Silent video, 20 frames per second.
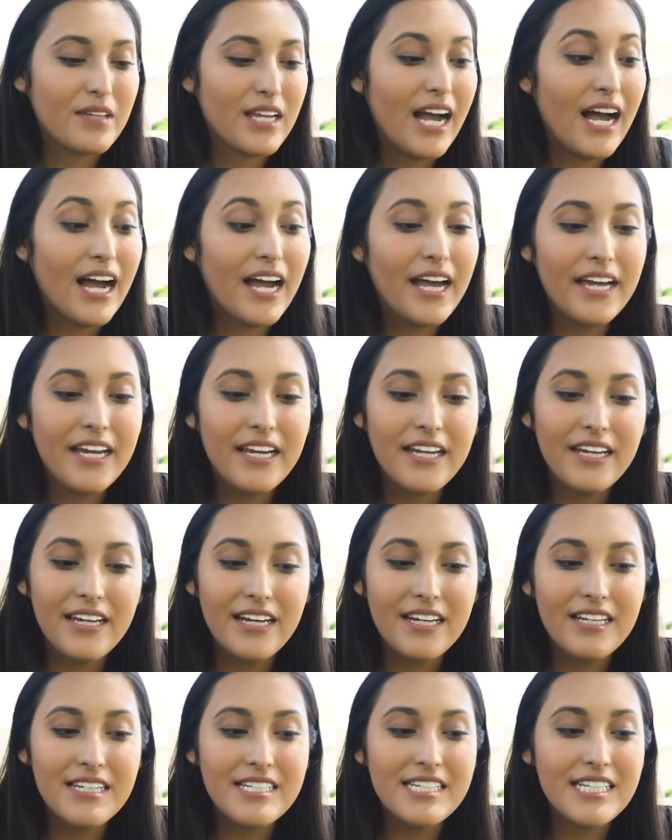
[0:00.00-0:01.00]
I
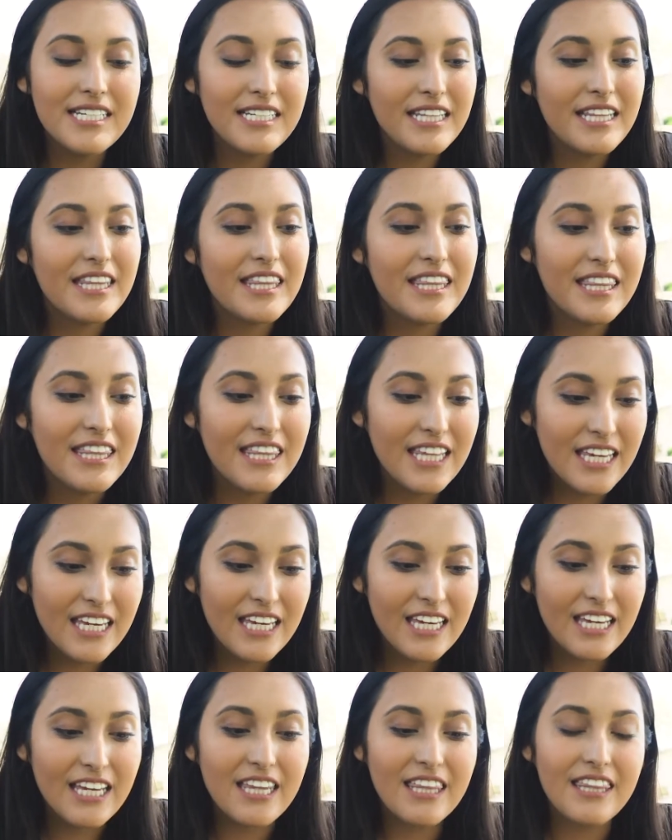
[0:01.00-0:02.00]
didn't
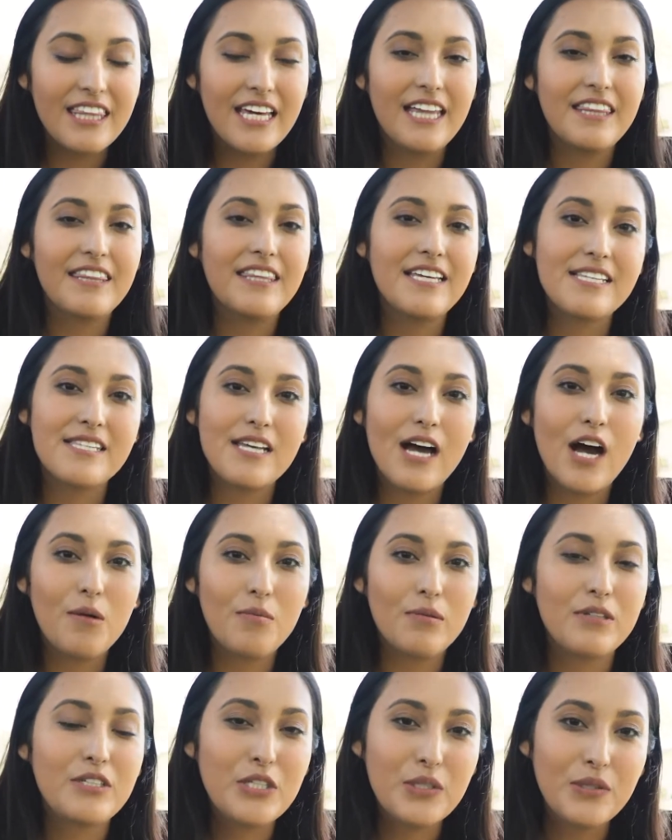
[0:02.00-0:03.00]
think that this
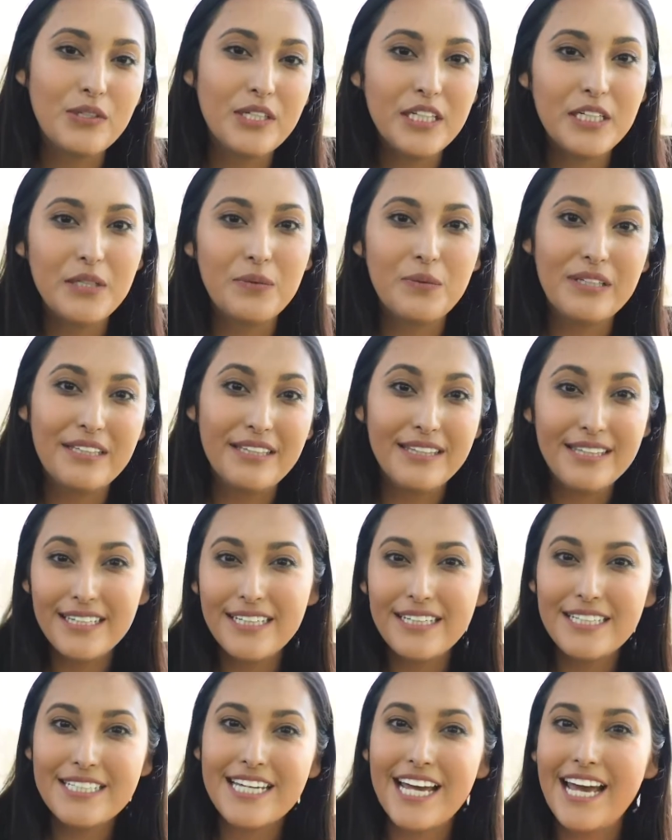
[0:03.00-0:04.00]
opportunity would
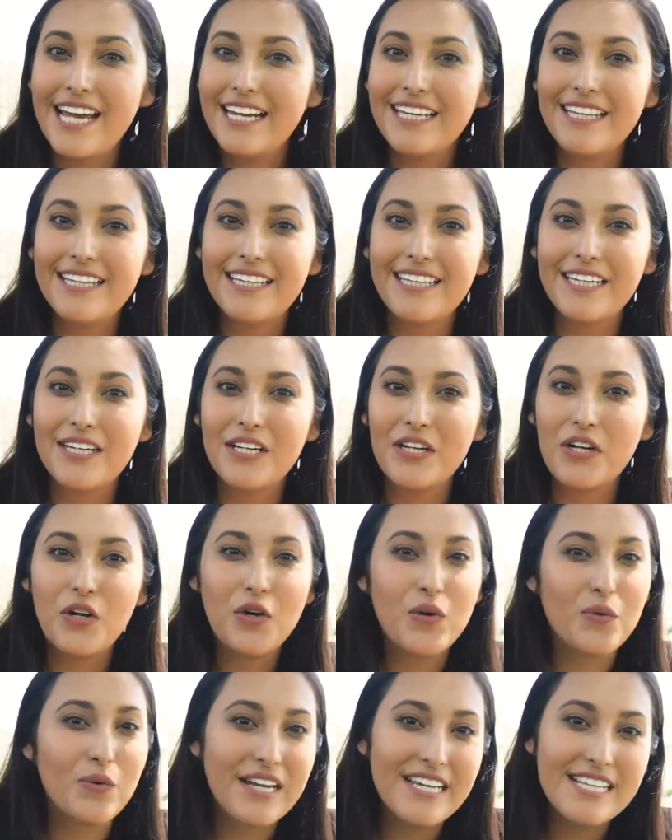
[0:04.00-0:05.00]
lead to anything
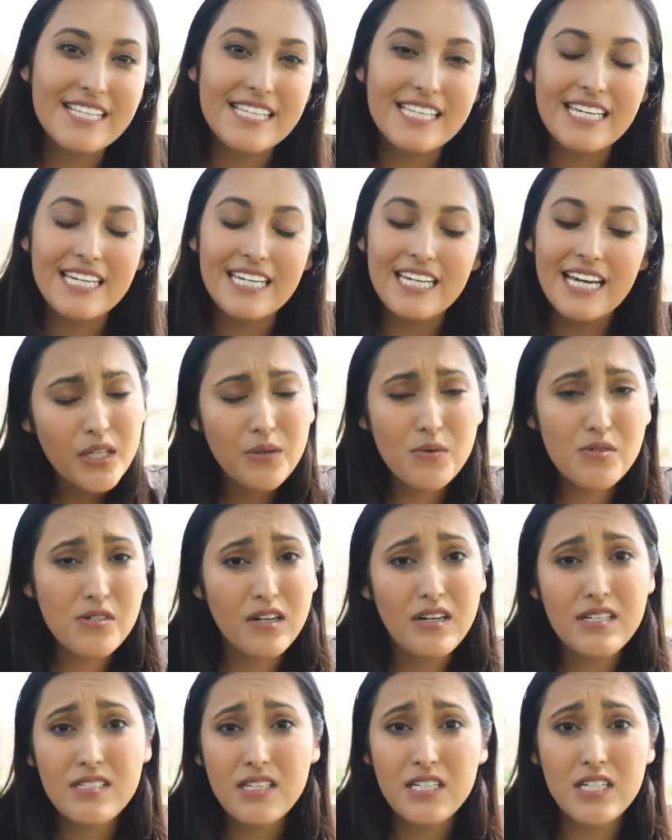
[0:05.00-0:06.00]
crazy. It was
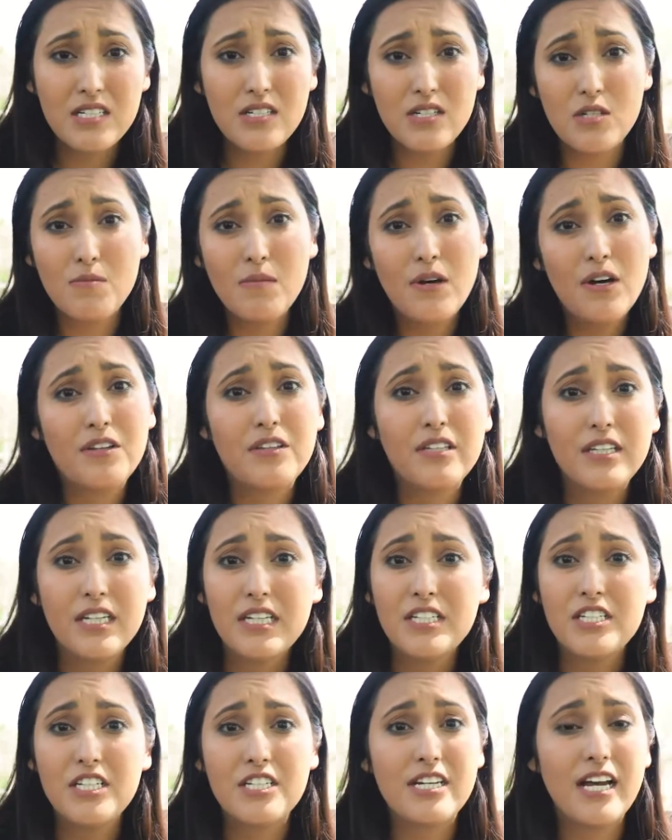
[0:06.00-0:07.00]
honestly just a small
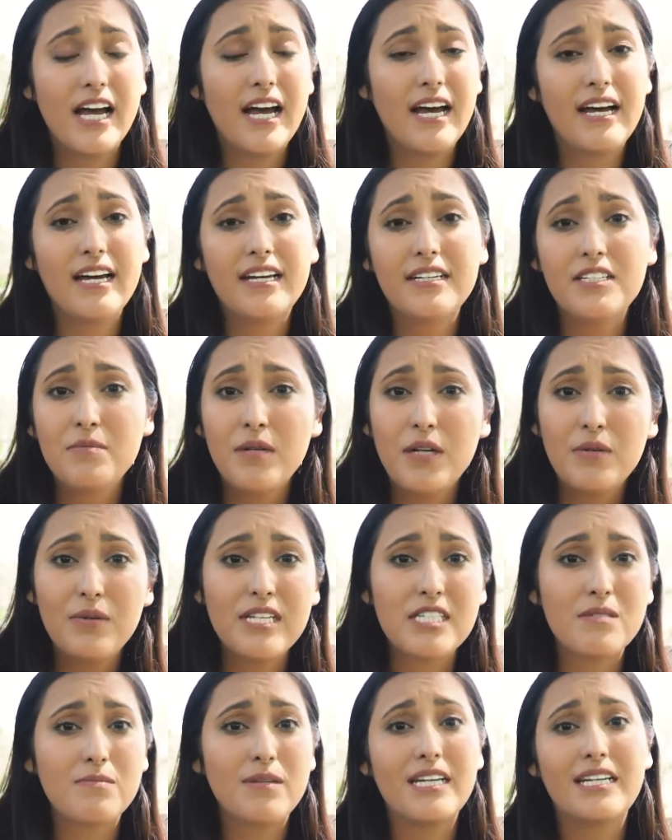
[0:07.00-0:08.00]
thing just to add to my
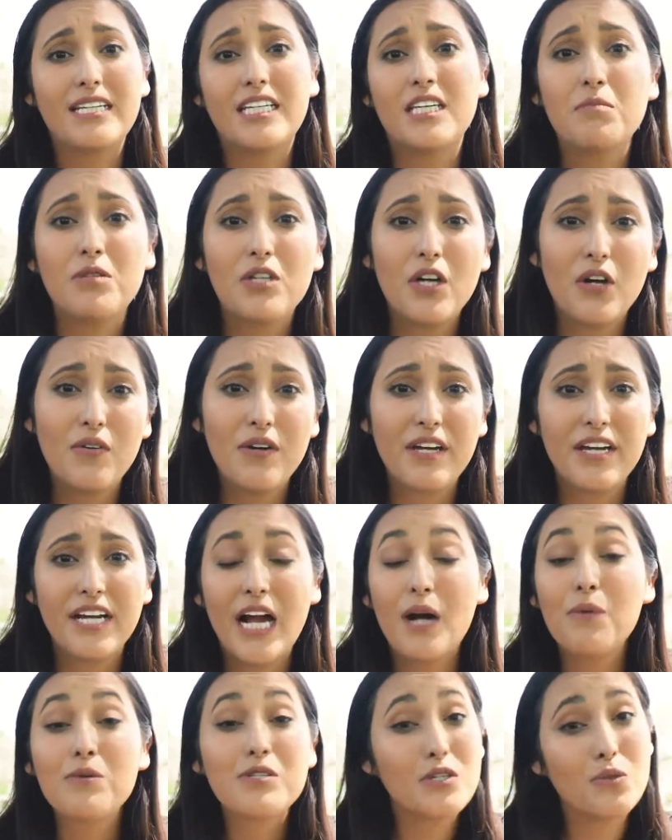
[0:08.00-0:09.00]
resume and keep going.
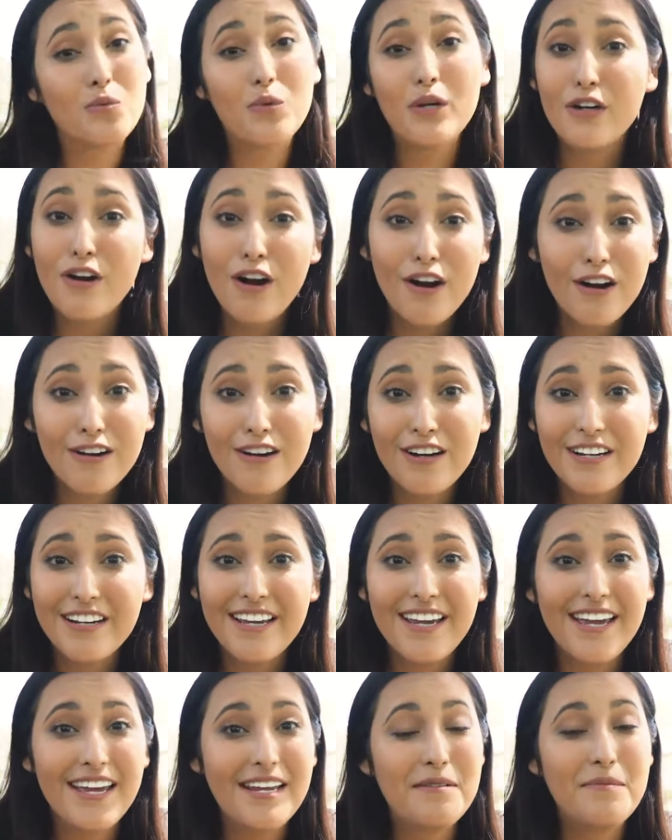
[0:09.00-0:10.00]
I was gonna work hard on
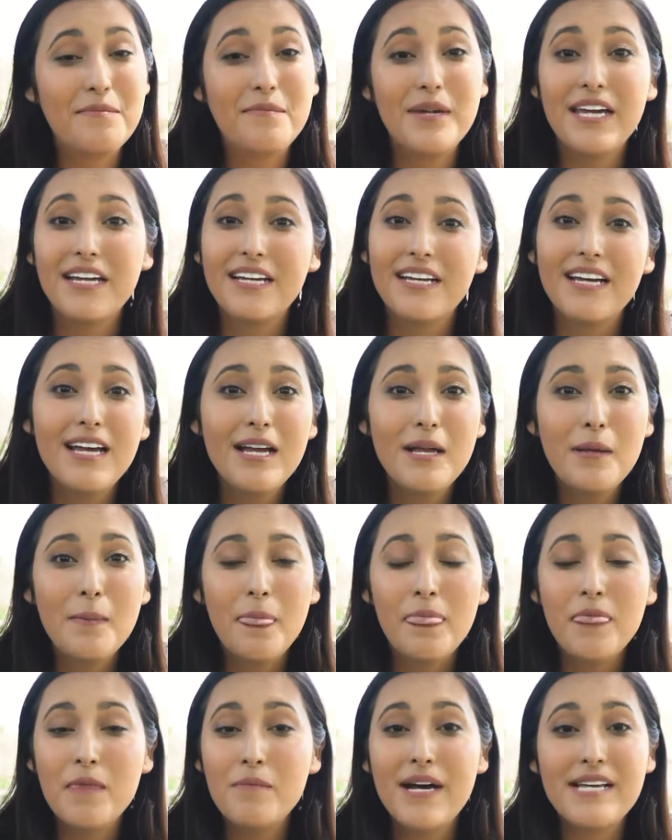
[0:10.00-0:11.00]
it and make
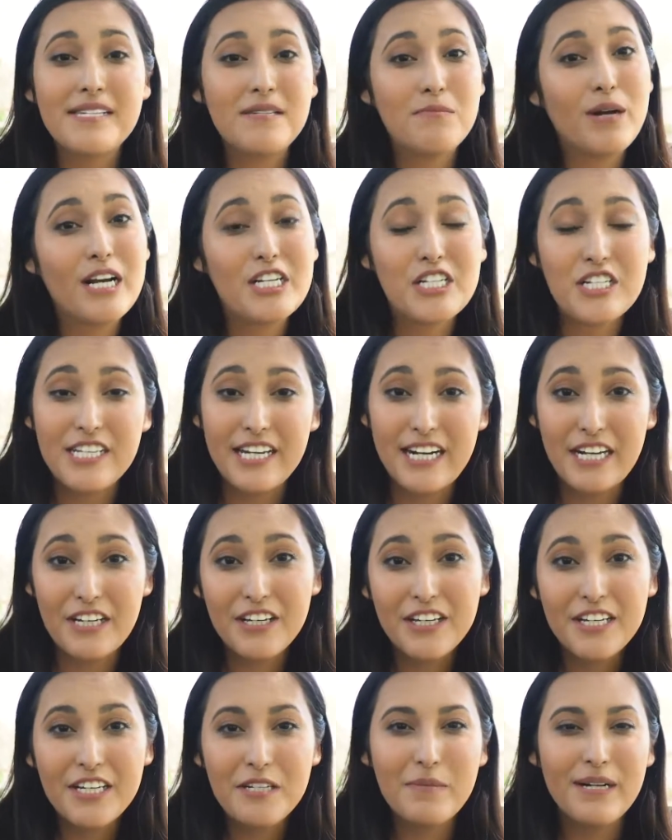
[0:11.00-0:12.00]
the best impressions that I
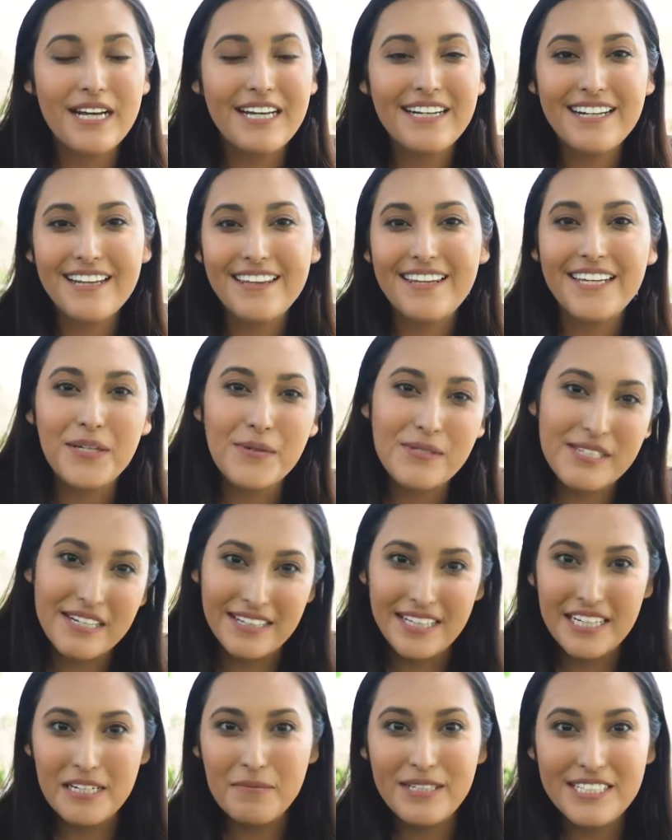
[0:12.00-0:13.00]
could, but I didn't think it was
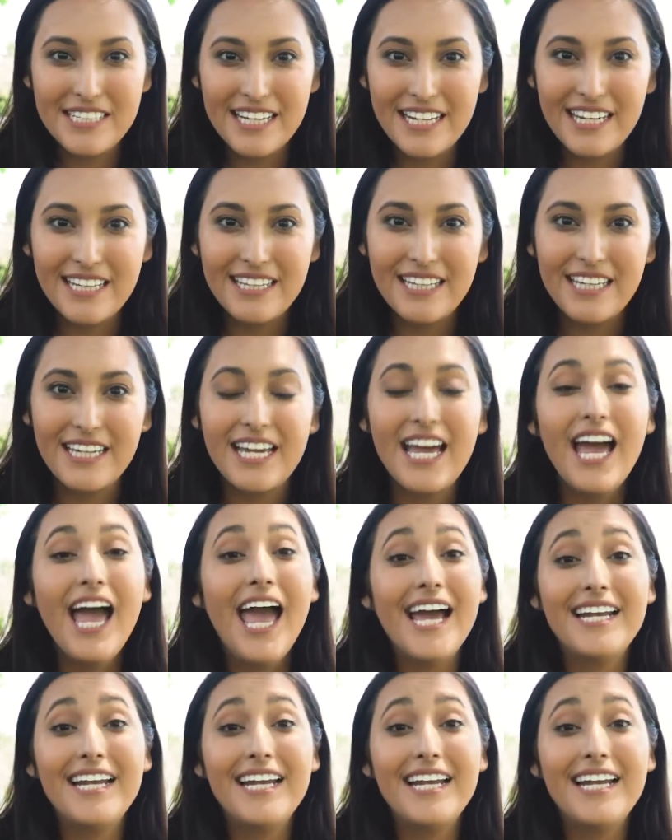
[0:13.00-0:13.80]
gonna lead me to anything.